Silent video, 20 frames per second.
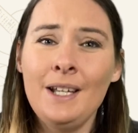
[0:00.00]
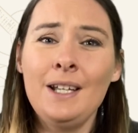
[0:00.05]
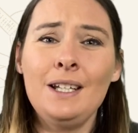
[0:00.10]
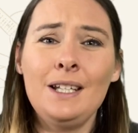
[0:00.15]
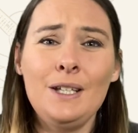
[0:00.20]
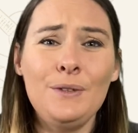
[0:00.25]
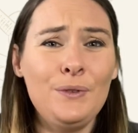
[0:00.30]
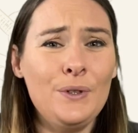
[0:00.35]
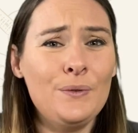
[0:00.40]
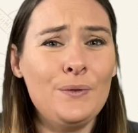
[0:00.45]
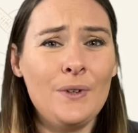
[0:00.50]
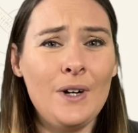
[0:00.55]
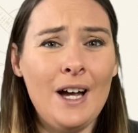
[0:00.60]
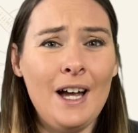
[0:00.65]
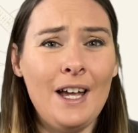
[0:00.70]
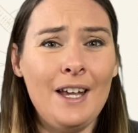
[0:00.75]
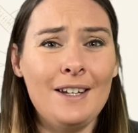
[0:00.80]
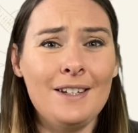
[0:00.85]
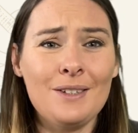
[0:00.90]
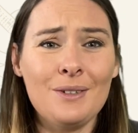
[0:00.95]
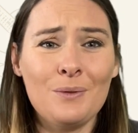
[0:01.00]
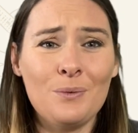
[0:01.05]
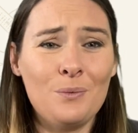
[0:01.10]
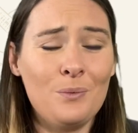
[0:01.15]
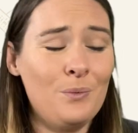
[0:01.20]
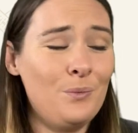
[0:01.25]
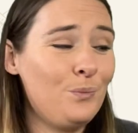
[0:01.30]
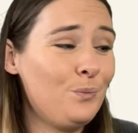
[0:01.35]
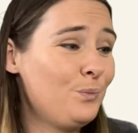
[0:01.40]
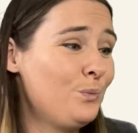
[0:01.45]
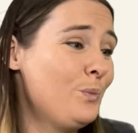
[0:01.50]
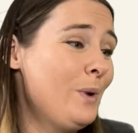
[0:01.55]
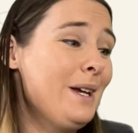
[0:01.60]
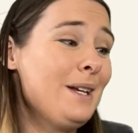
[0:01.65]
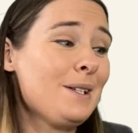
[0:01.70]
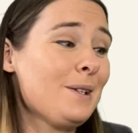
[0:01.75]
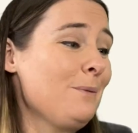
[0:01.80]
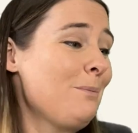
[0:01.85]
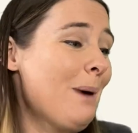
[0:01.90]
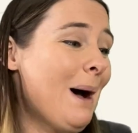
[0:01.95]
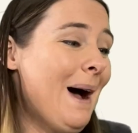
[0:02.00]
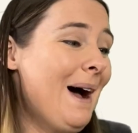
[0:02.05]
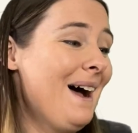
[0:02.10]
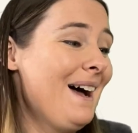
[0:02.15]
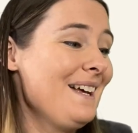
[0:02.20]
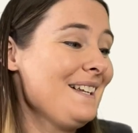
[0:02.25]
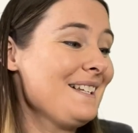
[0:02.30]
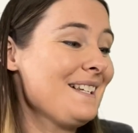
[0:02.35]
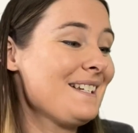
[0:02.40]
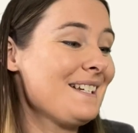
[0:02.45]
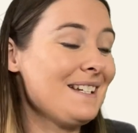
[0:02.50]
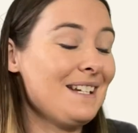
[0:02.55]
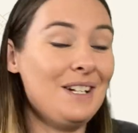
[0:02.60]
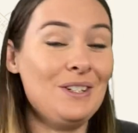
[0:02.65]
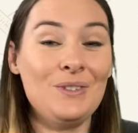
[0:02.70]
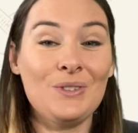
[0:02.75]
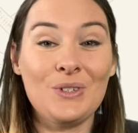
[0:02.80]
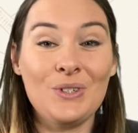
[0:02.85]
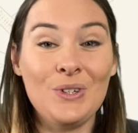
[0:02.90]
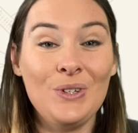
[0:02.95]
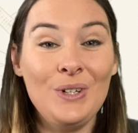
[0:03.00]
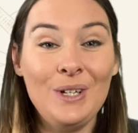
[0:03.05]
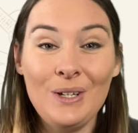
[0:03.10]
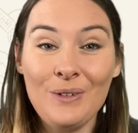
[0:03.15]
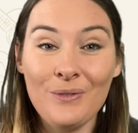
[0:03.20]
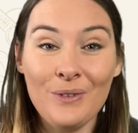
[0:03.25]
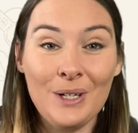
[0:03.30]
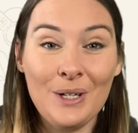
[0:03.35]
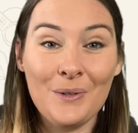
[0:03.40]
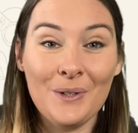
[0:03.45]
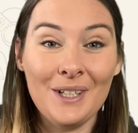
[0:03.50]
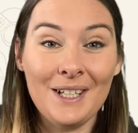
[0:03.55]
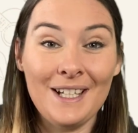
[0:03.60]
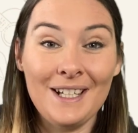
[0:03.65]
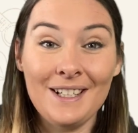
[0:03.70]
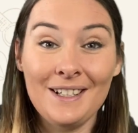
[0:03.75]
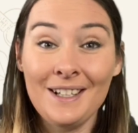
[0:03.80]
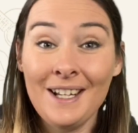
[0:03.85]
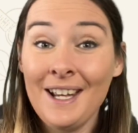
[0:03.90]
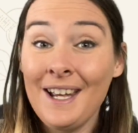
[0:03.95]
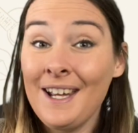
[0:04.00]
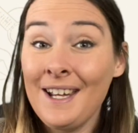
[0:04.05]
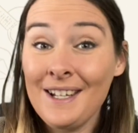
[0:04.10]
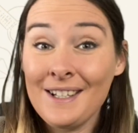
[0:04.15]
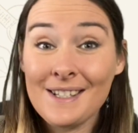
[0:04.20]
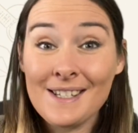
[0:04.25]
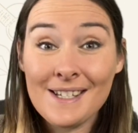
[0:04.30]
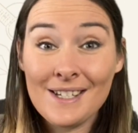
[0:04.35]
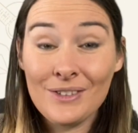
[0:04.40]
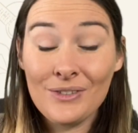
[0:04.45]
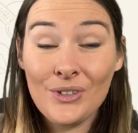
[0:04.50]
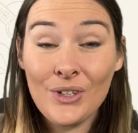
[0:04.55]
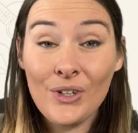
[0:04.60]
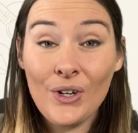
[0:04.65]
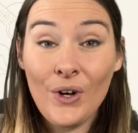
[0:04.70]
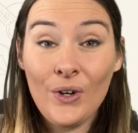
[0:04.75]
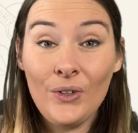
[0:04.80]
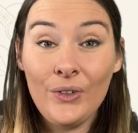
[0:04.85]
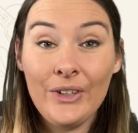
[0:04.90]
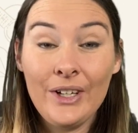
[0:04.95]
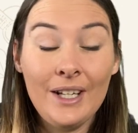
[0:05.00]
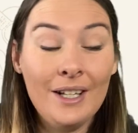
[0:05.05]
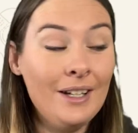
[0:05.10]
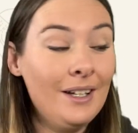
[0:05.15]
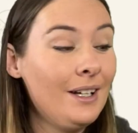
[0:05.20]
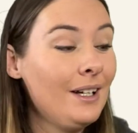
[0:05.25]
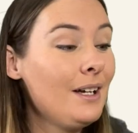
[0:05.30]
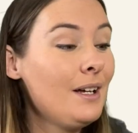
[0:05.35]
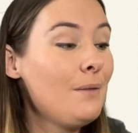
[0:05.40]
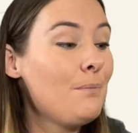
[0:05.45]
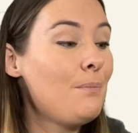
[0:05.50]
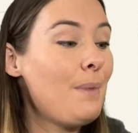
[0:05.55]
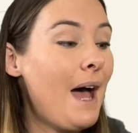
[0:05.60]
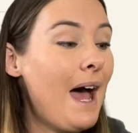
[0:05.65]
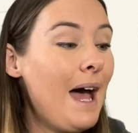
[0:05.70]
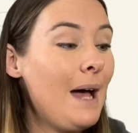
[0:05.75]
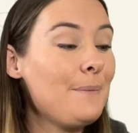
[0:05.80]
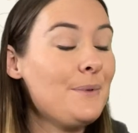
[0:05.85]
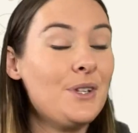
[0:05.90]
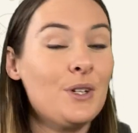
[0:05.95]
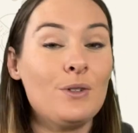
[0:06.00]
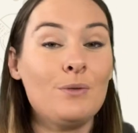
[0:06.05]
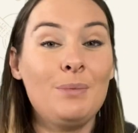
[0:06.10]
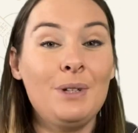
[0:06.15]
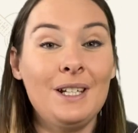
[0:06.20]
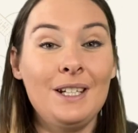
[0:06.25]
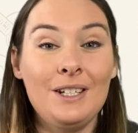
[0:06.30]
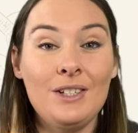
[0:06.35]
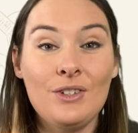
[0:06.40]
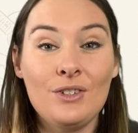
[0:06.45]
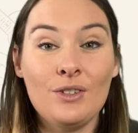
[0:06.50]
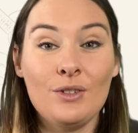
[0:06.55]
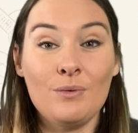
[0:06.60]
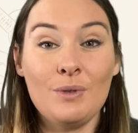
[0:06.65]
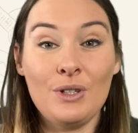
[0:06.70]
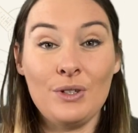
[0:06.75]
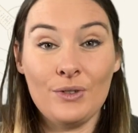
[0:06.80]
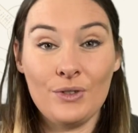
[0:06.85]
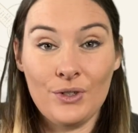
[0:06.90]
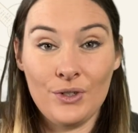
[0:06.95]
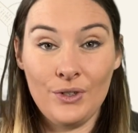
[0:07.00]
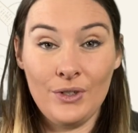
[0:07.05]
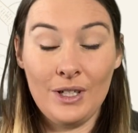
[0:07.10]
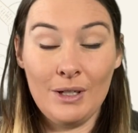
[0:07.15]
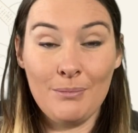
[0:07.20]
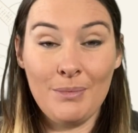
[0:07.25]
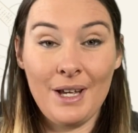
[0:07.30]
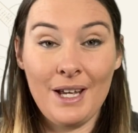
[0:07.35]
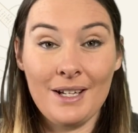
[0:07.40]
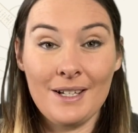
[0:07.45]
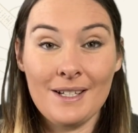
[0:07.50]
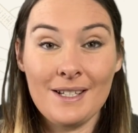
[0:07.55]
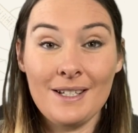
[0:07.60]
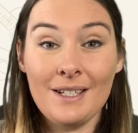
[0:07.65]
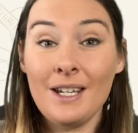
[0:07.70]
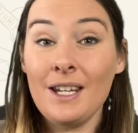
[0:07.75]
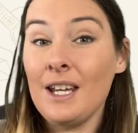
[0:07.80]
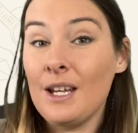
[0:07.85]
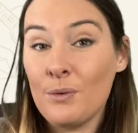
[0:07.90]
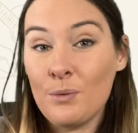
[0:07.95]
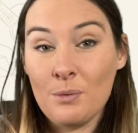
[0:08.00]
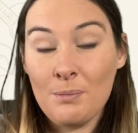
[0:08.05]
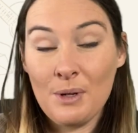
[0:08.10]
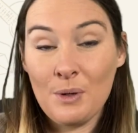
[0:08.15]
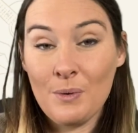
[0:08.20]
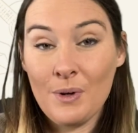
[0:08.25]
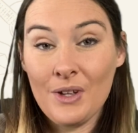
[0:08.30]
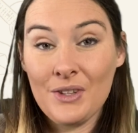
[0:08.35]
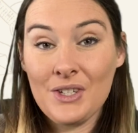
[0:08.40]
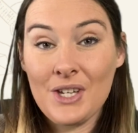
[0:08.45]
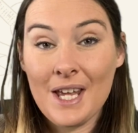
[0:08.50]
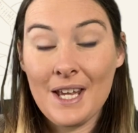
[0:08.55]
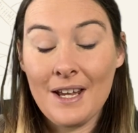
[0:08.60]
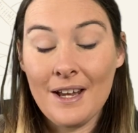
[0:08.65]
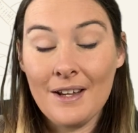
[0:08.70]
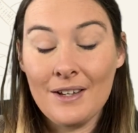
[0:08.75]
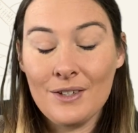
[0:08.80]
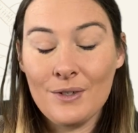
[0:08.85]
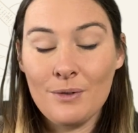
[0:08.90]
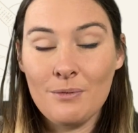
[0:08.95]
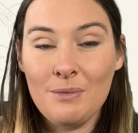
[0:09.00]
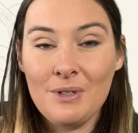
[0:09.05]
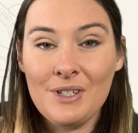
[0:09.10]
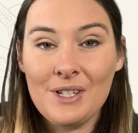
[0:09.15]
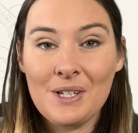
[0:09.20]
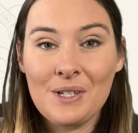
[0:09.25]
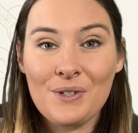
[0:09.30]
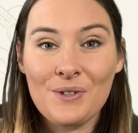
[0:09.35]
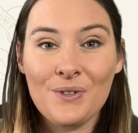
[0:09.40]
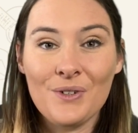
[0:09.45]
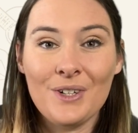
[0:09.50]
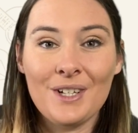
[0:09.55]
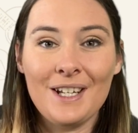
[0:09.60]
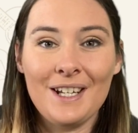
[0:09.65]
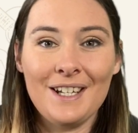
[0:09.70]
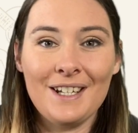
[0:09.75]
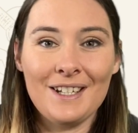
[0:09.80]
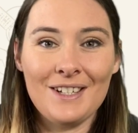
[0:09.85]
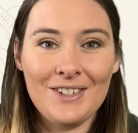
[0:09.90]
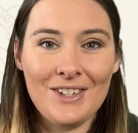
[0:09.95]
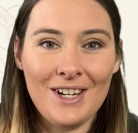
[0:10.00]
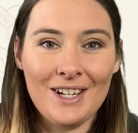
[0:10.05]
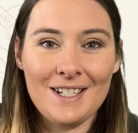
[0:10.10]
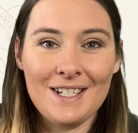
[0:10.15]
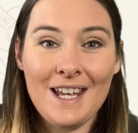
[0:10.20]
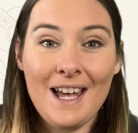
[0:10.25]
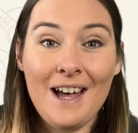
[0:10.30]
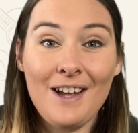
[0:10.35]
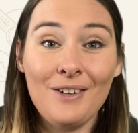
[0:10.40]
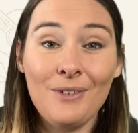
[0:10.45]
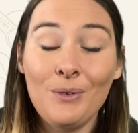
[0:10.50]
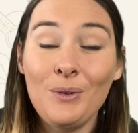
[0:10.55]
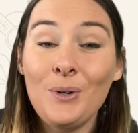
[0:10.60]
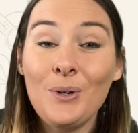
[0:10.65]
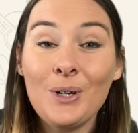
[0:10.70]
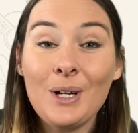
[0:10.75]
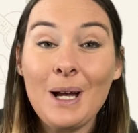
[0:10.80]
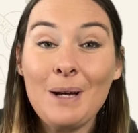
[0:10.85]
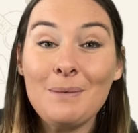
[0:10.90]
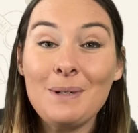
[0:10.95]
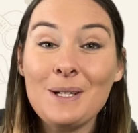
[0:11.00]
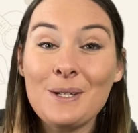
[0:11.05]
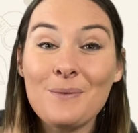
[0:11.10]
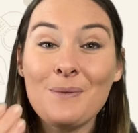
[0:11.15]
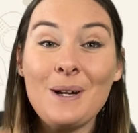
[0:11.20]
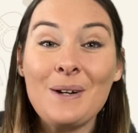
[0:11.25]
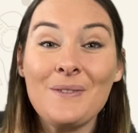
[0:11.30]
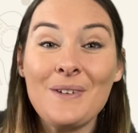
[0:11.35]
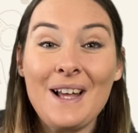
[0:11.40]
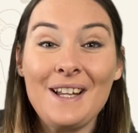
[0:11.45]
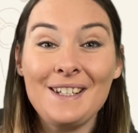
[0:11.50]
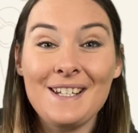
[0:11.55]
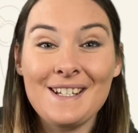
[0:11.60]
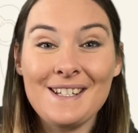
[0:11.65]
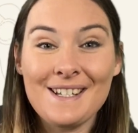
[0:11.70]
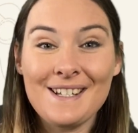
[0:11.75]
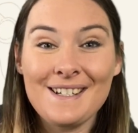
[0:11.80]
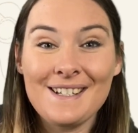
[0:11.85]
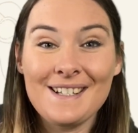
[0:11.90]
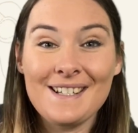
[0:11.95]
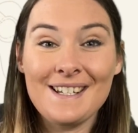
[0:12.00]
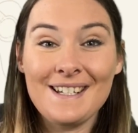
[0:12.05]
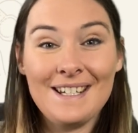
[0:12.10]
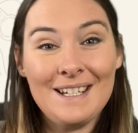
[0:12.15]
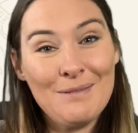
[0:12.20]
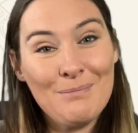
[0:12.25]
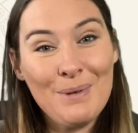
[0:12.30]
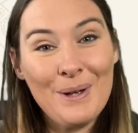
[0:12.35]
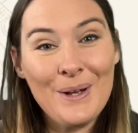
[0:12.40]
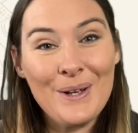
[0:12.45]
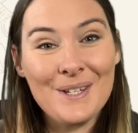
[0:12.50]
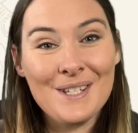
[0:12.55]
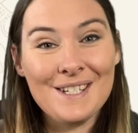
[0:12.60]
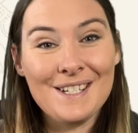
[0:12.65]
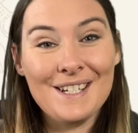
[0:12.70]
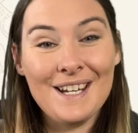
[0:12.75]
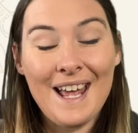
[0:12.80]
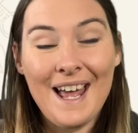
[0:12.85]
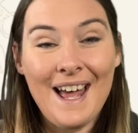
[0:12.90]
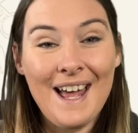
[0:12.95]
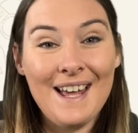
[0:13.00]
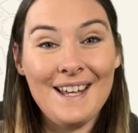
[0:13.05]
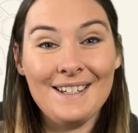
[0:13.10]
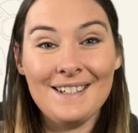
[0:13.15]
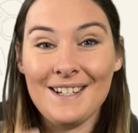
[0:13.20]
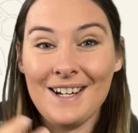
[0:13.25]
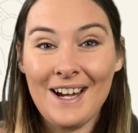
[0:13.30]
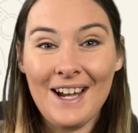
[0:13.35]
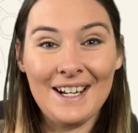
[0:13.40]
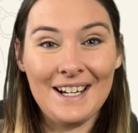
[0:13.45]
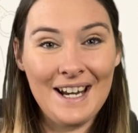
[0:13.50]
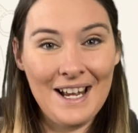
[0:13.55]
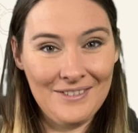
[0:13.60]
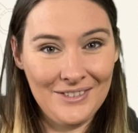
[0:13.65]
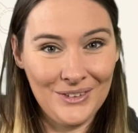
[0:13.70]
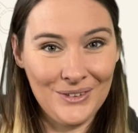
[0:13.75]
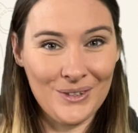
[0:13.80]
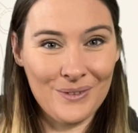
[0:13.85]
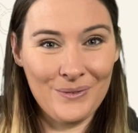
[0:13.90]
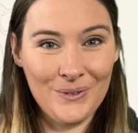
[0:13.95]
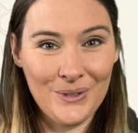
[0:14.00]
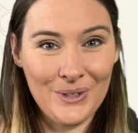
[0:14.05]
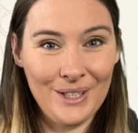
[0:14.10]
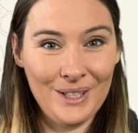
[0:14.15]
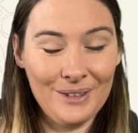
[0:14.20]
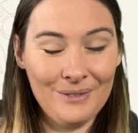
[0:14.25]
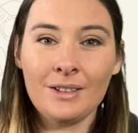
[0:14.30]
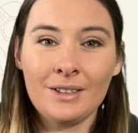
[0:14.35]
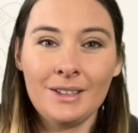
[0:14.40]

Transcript: If you find weeks have passed and you're tuning frequently and it's still not holding, perhaps it could be an issue with your tuning pegs. It would be worth taking it to a music store and getting it checked out, or come into one of our lessons in person and I can have a look for you.